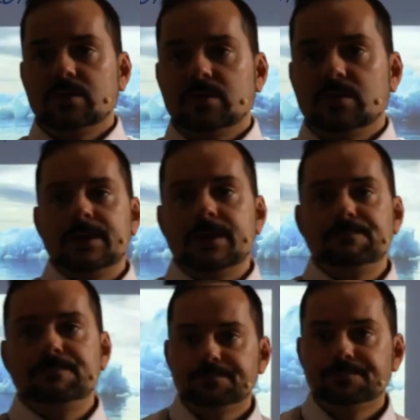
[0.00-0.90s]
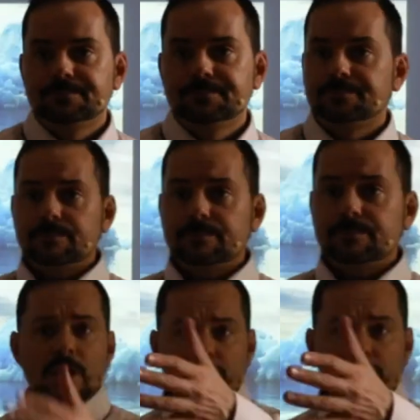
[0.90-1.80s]
okay?
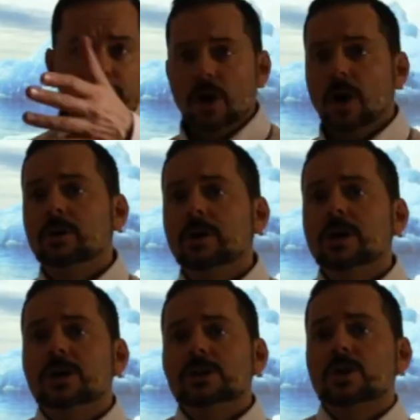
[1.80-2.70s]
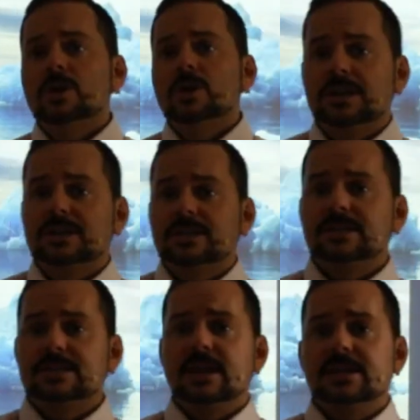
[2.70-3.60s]
Here we go. So Hassan
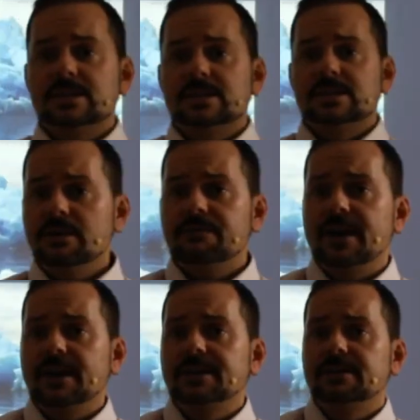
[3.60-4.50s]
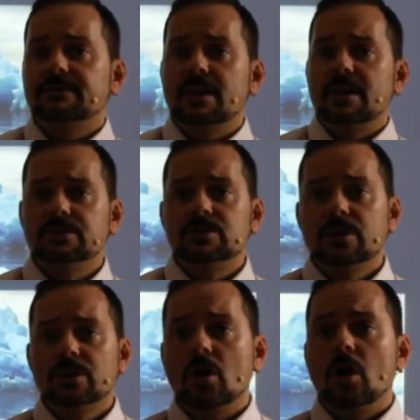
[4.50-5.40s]
says, it's very effective. I even took an
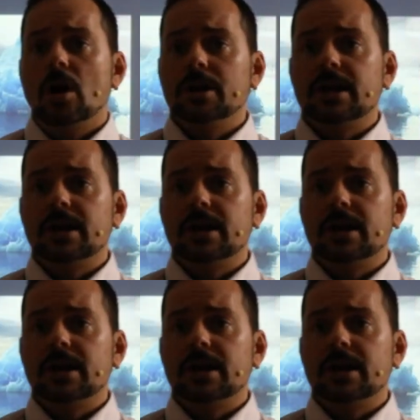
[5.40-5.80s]
online